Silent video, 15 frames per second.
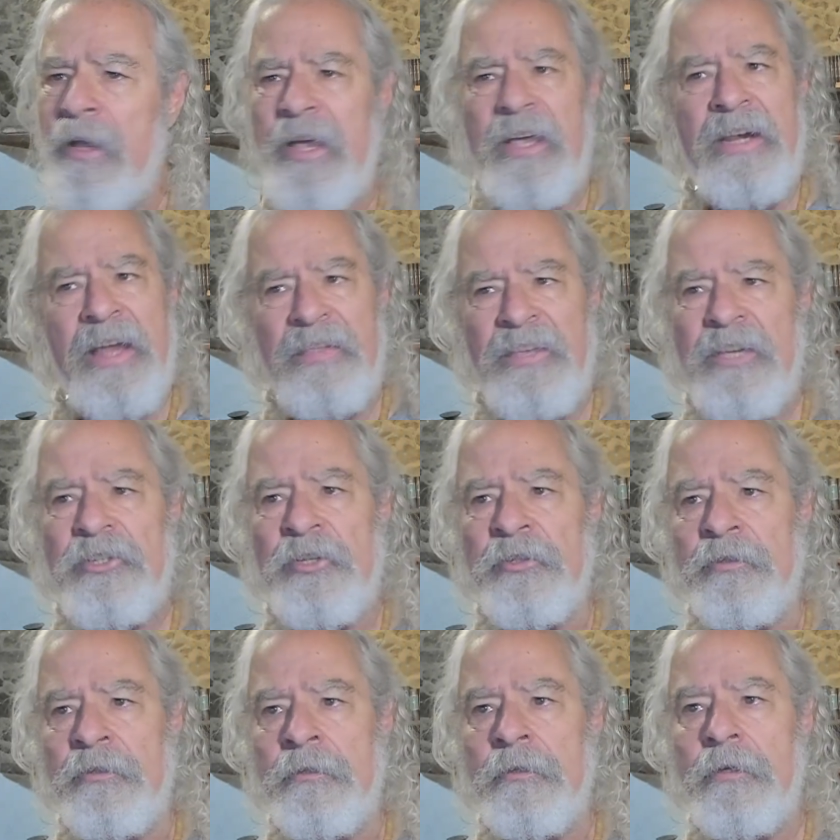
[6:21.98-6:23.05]
In
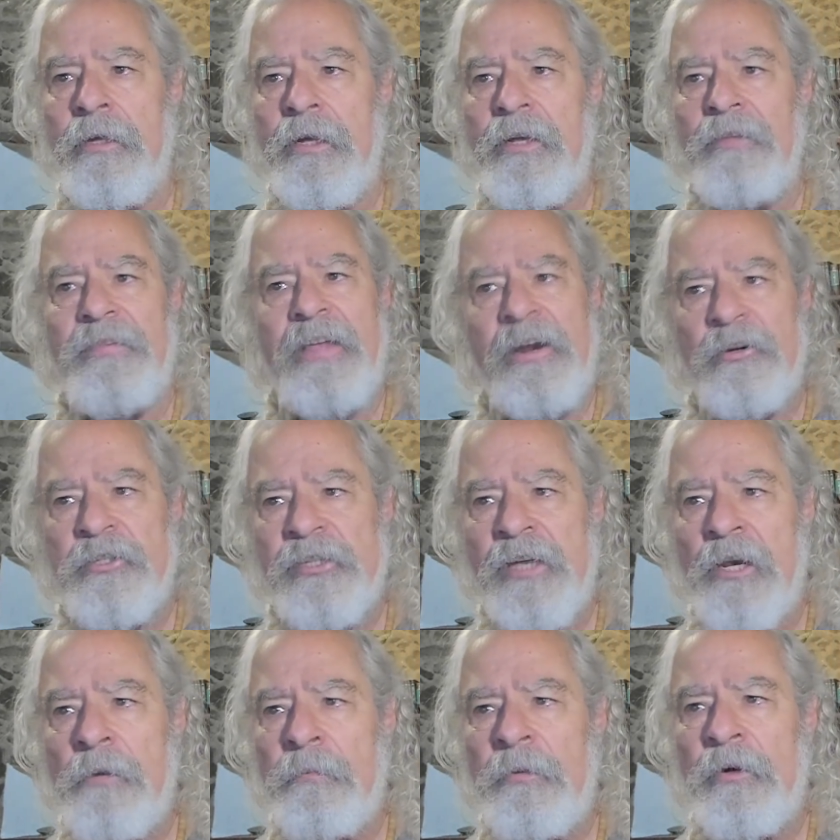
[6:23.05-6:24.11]
addition, their
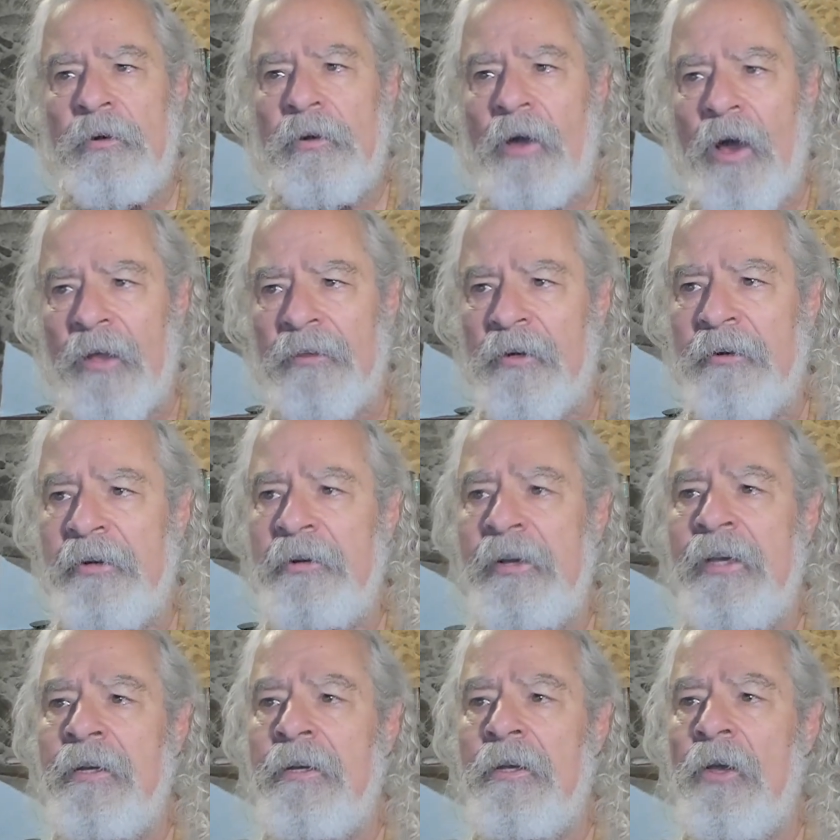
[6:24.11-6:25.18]
silver
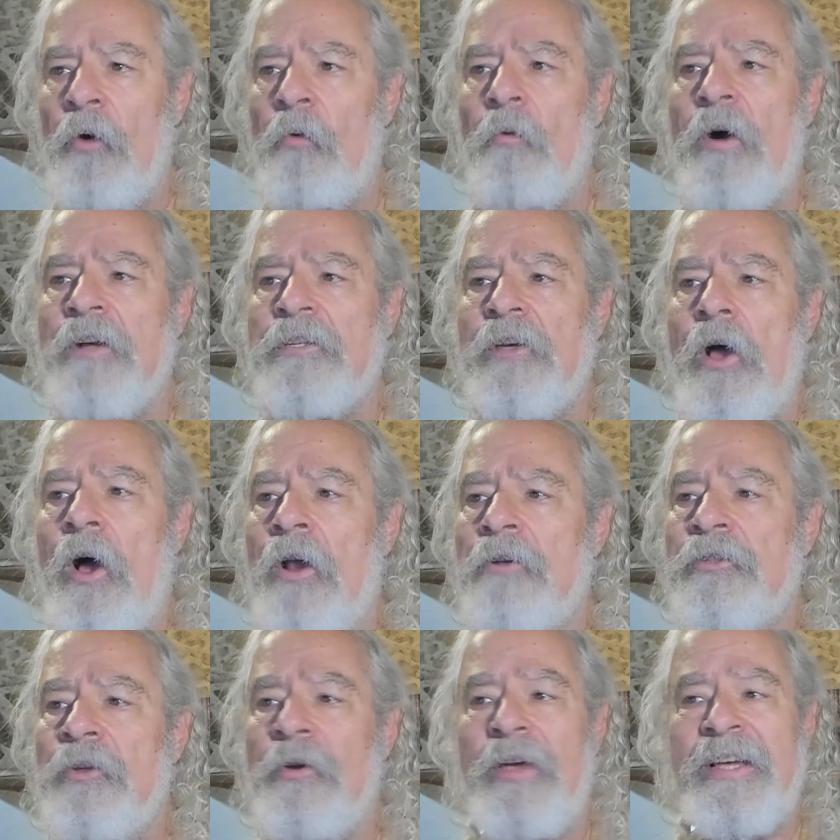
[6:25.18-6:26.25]
cutlery was
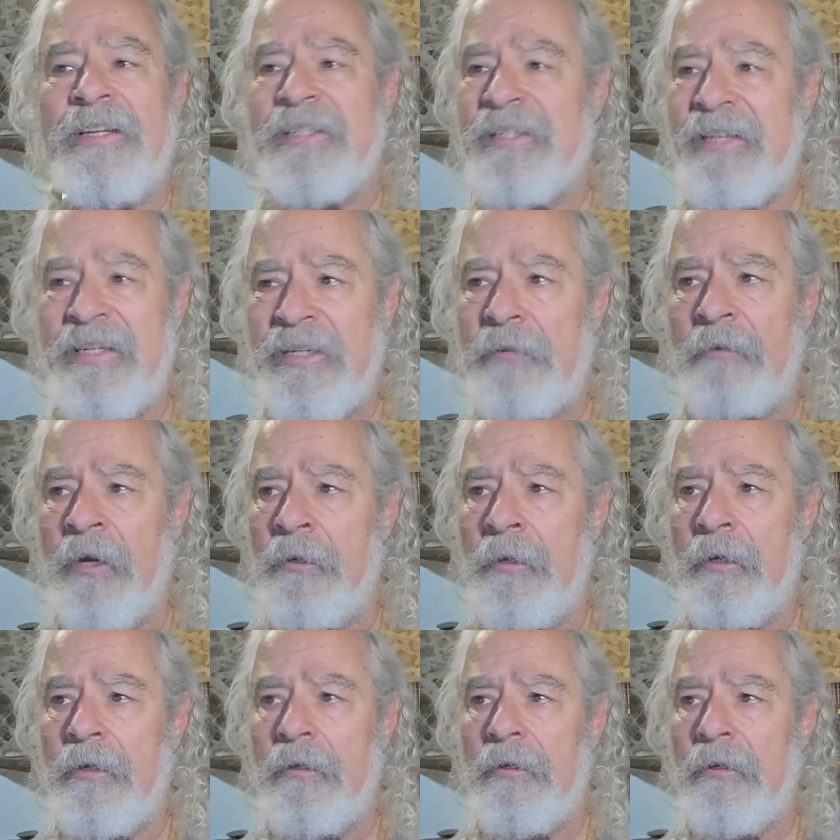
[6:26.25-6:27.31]
also
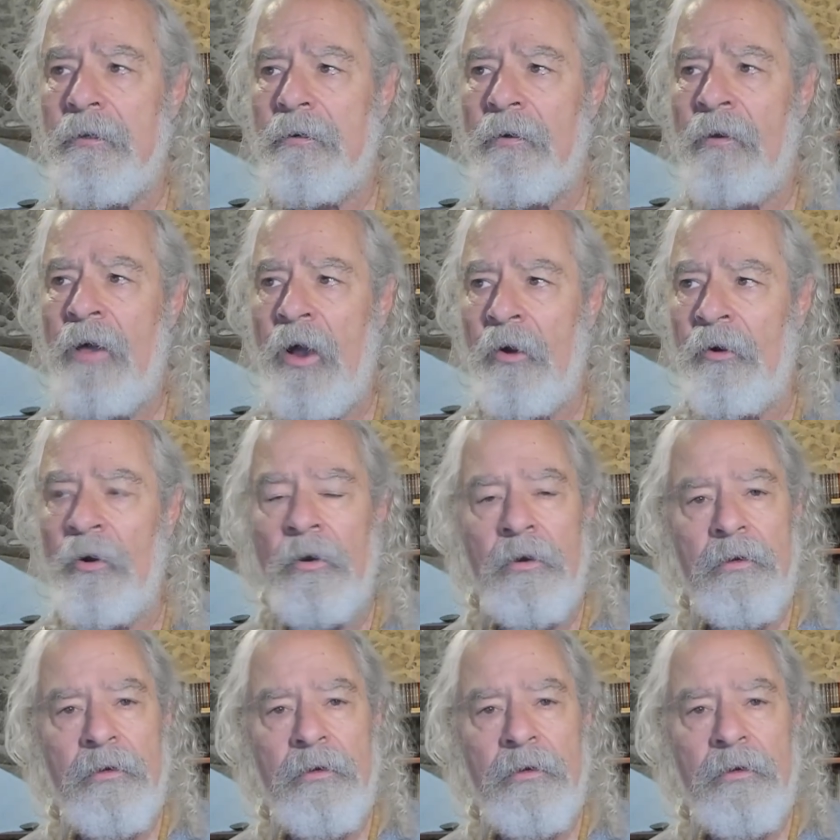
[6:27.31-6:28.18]
excessively long.